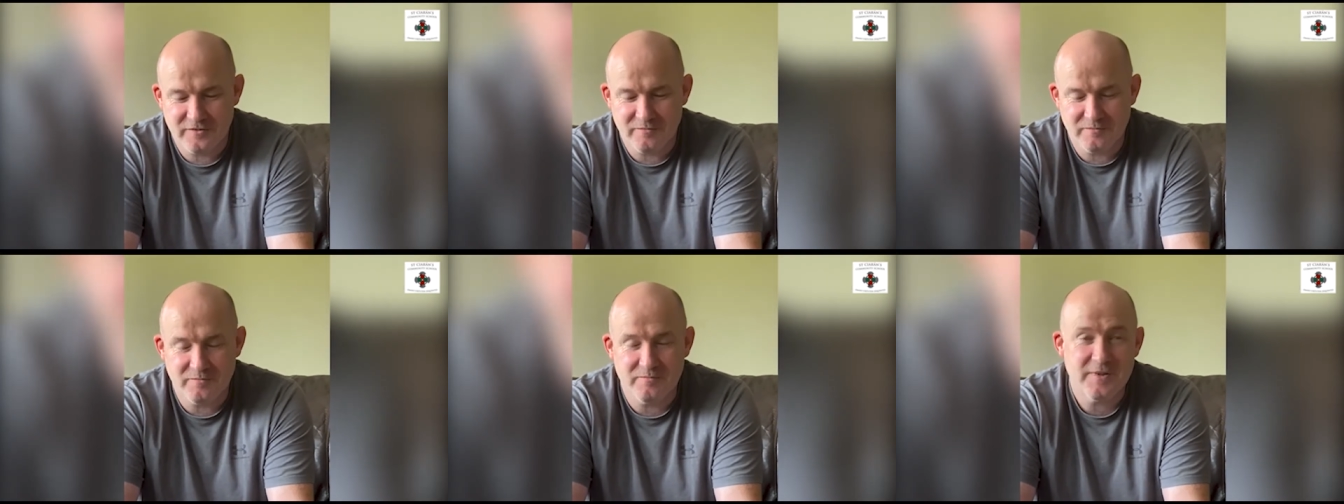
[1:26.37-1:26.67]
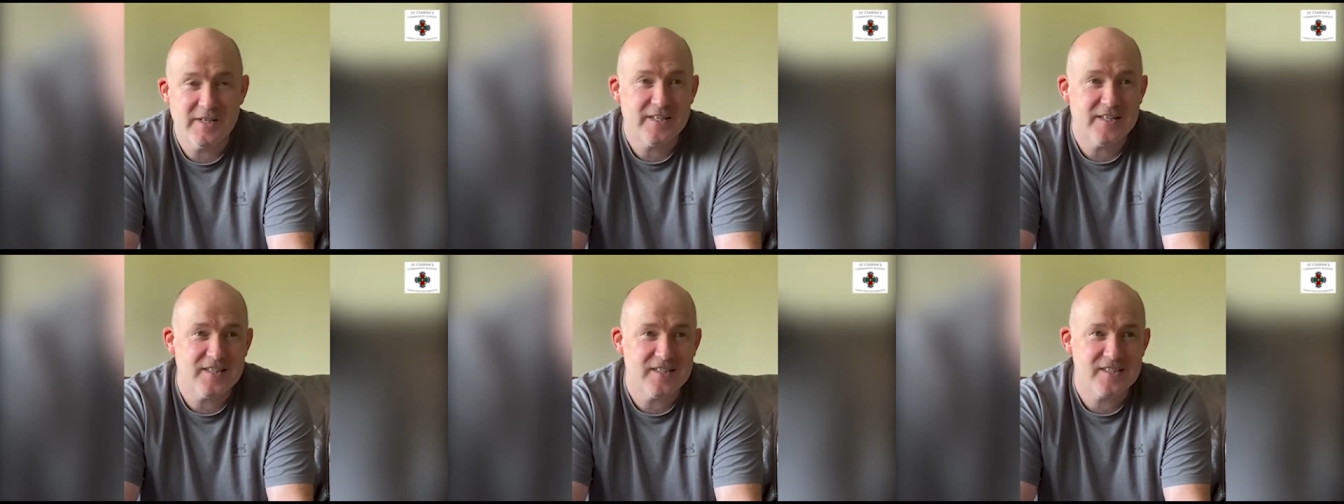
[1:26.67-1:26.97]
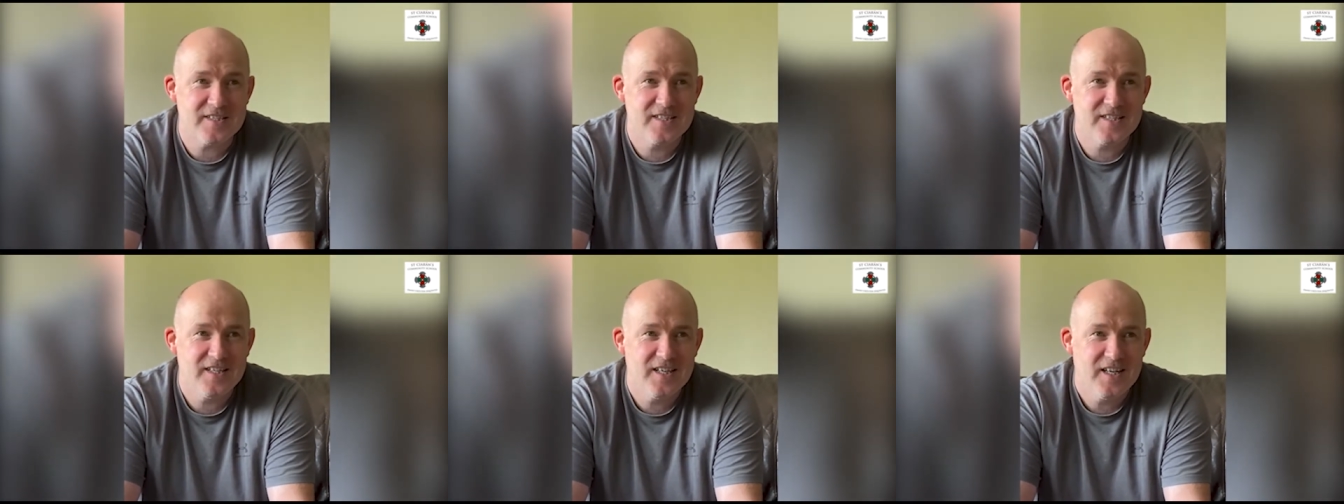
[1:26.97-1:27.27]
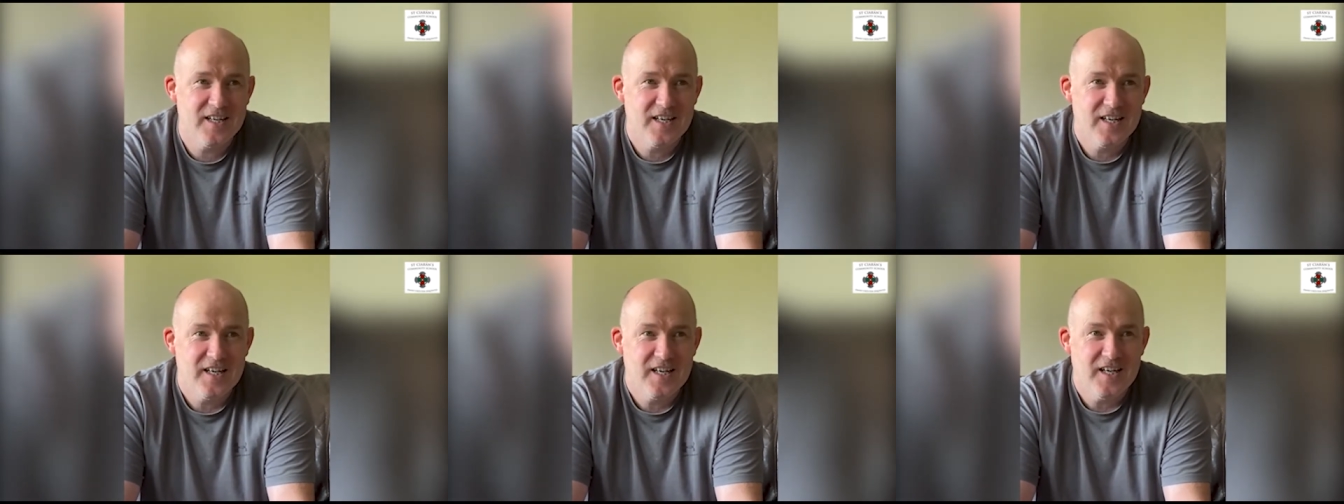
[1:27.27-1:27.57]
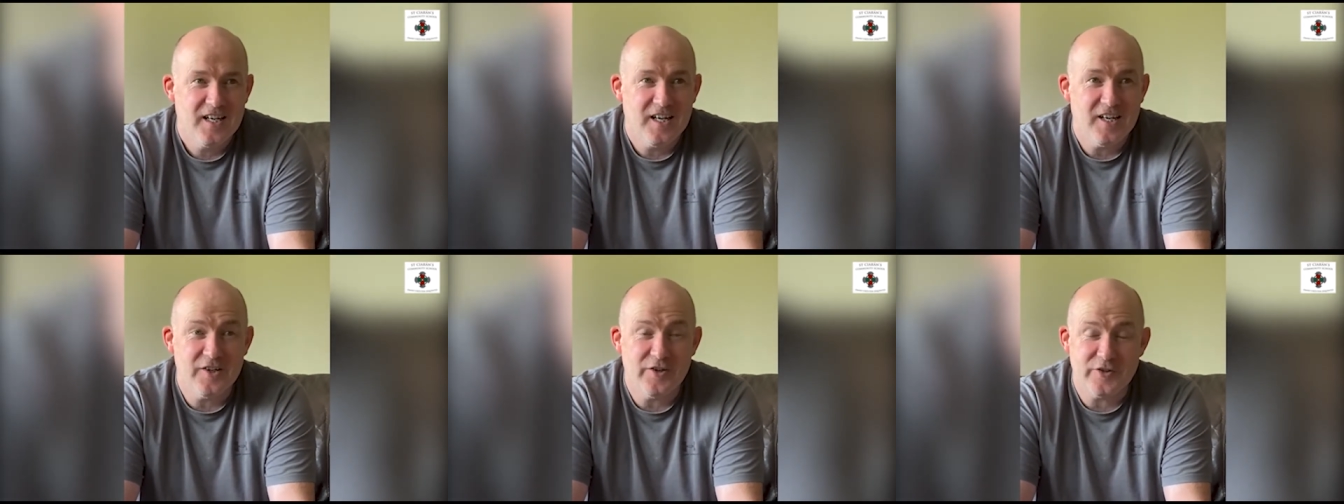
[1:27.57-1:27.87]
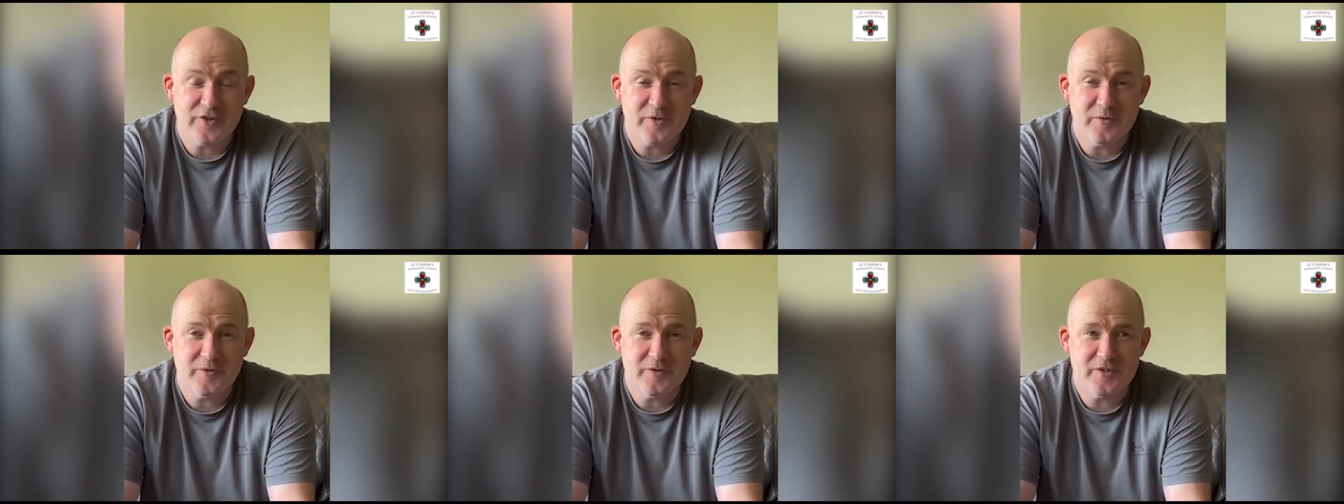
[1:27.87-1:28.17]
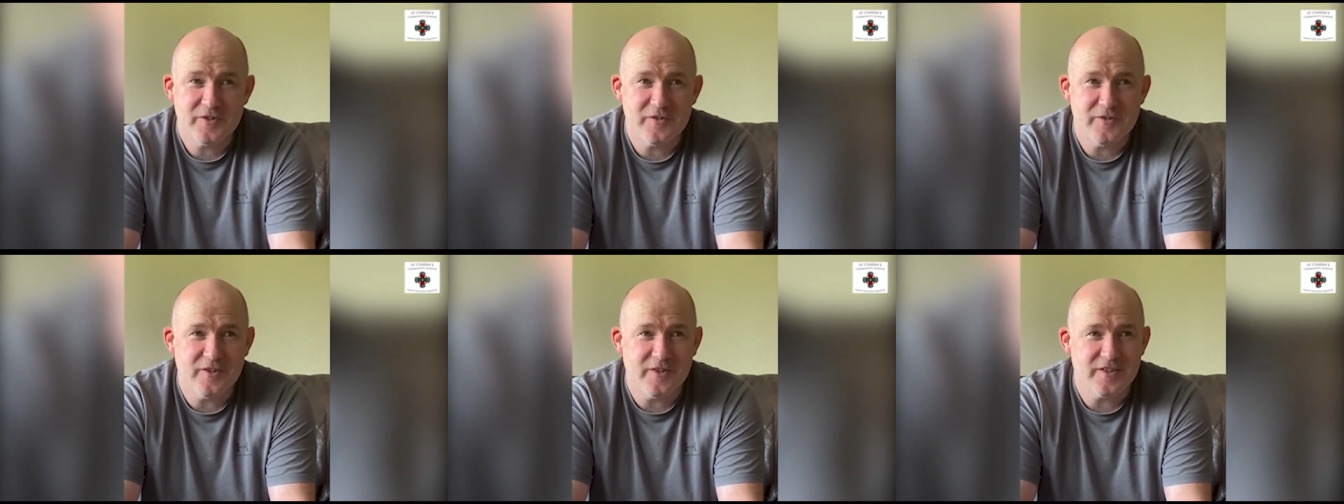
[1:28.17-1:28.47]
medals. I also won
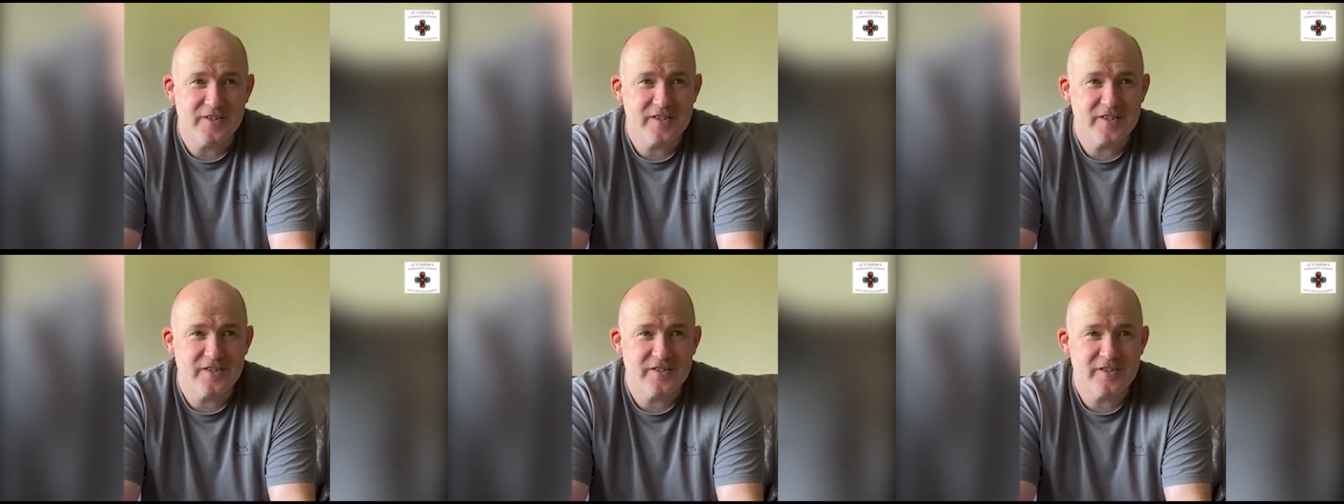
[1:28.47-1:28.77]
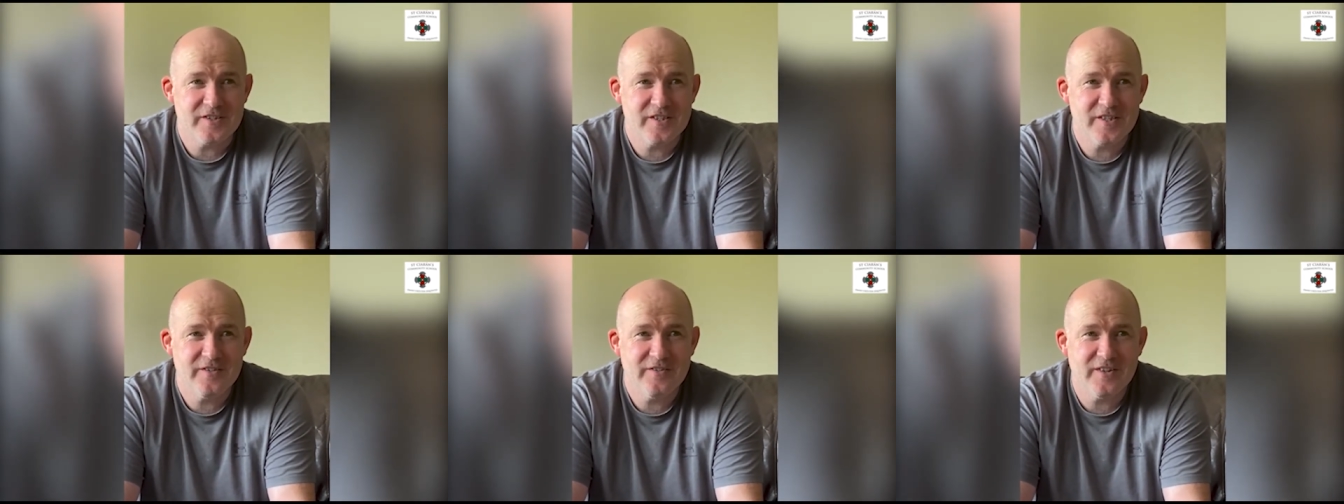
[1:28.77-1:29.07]
two All-Stars.